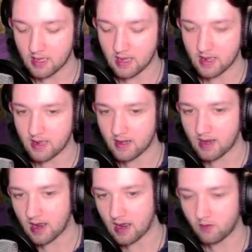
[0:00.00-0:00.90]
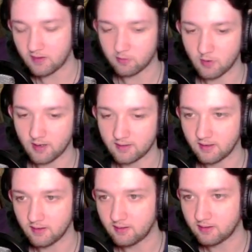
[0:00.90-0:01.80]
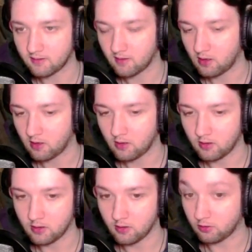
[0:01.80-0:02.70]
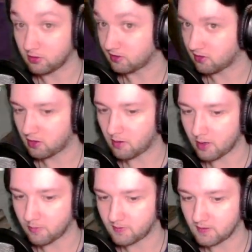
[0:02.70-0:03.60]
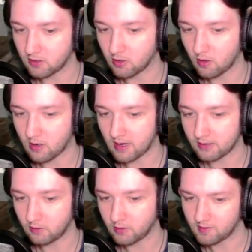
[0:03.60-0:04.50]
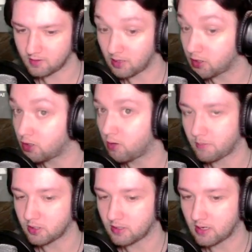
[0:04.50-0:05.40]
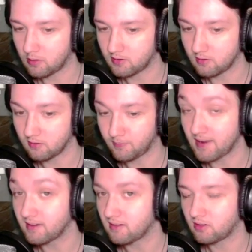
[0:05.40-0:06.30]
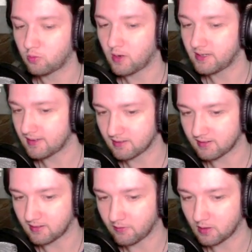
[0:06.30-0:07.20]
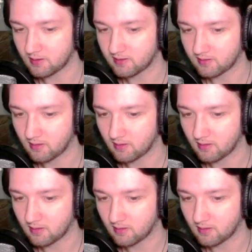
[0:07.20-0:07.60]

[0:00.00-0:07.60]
And how this works is, you'll just come on up to your door and you'll notice you have a new option now to spend 20 tax certificates.